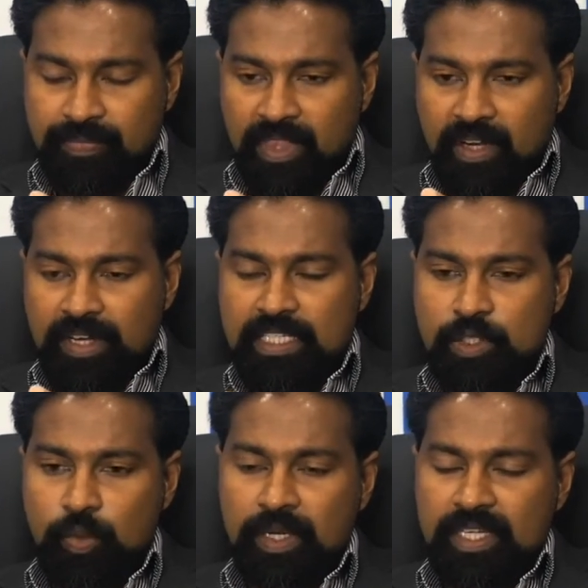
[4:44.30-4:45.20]
right?
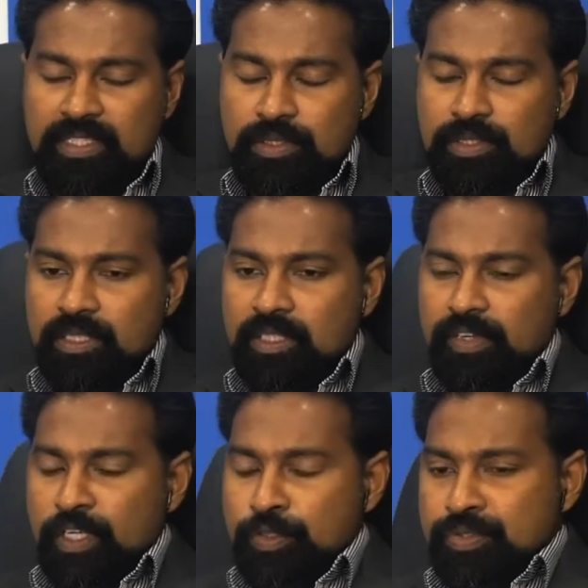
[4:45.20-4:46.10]
So what
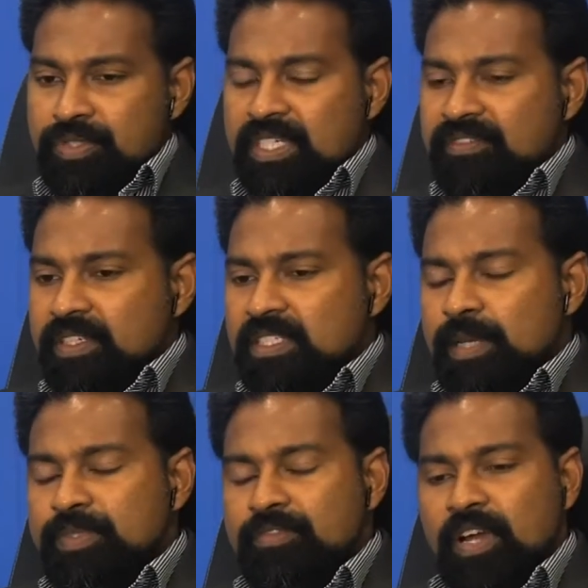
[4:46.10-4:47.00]
are those 3 different
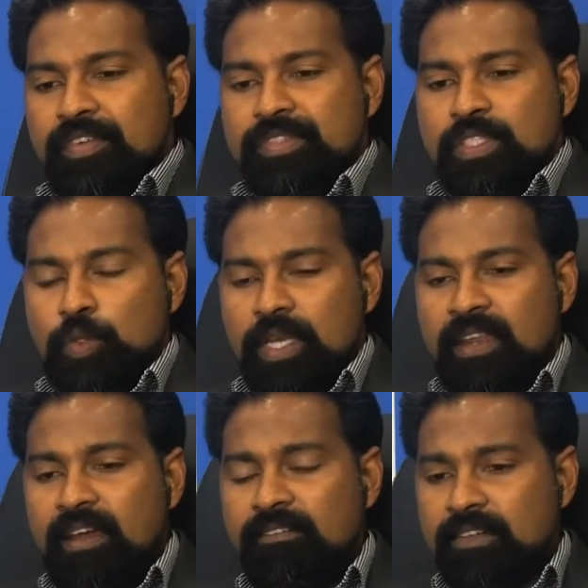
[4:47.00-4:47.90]
types of answers you can
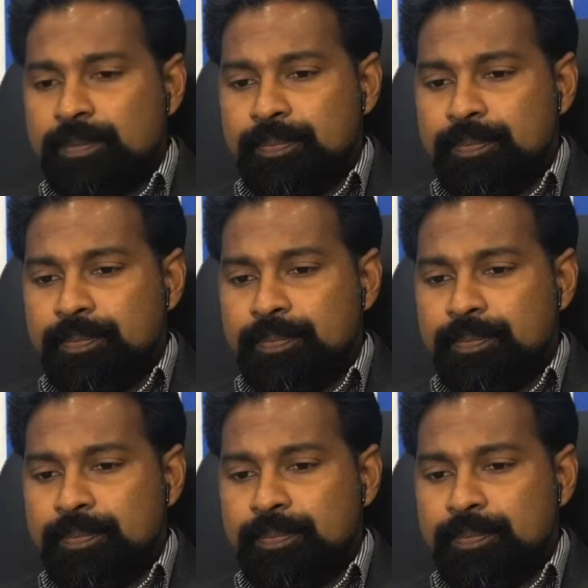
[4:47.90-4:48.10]
have?